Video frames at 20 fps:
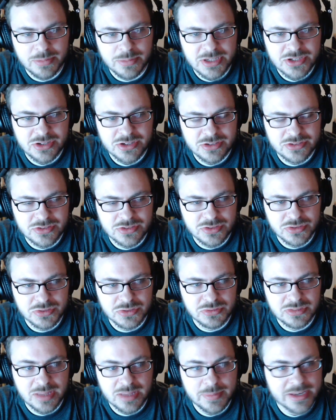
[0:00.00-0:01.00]
be sure
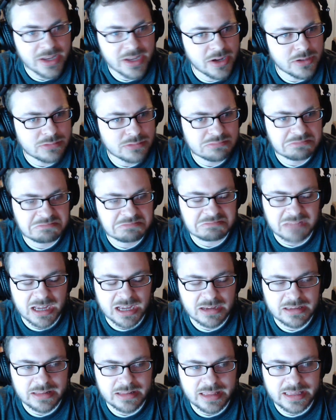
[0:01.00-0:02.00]
to let me know
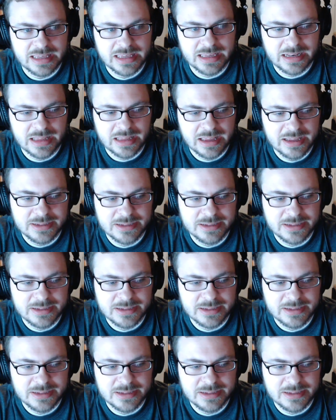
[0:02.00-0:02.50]
how you like it.